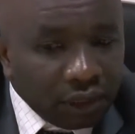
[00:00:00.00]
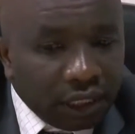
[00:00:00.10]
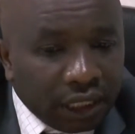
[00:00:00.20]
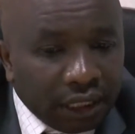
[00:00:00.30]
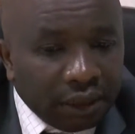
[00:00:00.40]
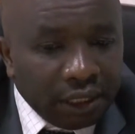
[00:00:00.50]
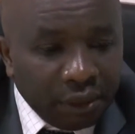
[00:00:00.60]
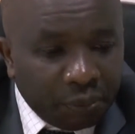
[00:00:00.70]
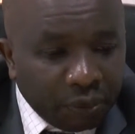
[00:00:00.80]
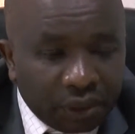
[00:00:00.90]
uh,
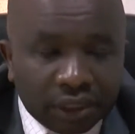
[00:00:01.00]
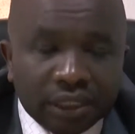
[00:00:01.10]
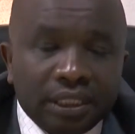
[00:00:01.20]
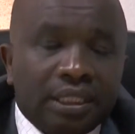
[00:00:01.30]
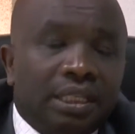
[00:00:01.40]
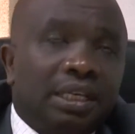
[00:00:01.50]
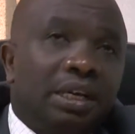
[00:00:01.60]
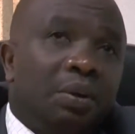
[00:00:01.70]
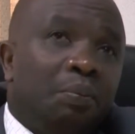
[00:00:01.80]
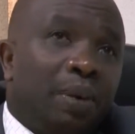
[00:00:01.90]
input,
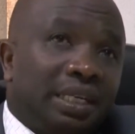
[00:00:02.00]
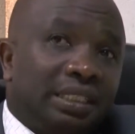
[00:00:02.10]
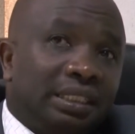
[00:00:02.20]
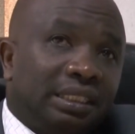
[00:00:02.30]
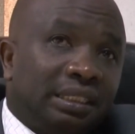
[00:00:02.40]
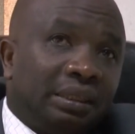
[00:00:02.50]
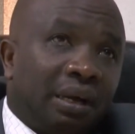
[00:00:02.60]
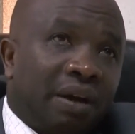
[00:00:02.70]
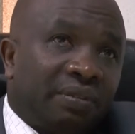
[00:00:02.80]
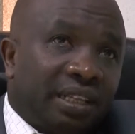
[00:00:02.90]
but
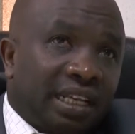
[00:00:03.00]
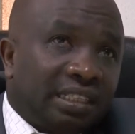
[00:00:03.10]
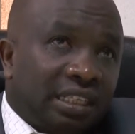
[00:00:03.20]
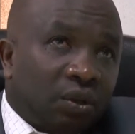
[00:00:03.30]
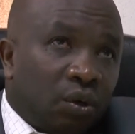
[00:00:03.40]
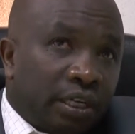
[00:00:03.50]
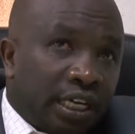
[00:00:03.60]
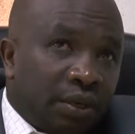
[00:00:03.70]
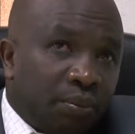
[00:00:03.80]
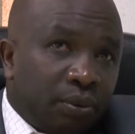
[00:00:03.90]
after that stakeholder
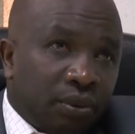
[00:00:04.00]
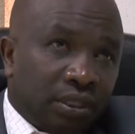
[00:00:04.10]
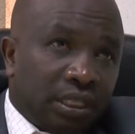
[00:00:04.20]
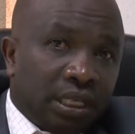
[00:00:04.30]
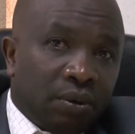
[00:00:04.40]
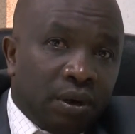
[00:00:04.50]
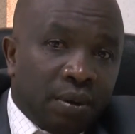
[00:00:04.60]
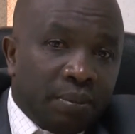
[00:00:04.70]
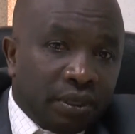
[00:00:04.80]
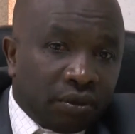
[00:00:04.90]
input, there were a
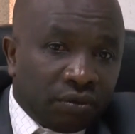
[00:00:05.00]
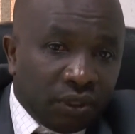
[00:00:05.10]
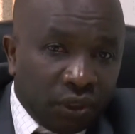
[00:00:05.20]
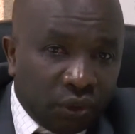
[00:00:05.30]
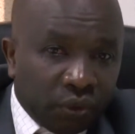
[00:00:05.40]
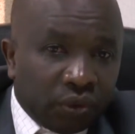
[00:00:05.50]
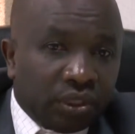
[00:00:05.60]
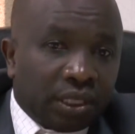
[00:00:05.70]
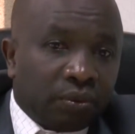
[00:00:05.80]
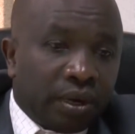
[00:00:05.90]
bit of issues
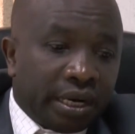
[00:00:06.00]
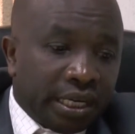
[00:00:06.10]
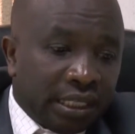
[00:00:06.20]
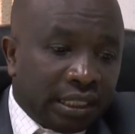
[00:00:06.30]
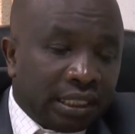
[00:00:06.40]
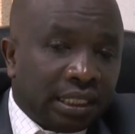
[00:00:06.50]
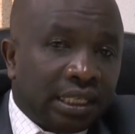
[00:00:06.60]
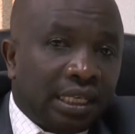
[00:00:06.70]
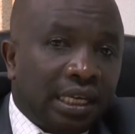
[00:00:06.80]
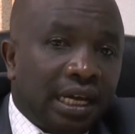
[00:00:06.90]
that were raised,
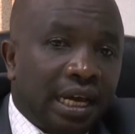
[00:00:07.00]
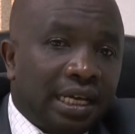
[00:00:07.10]
mm-hmm.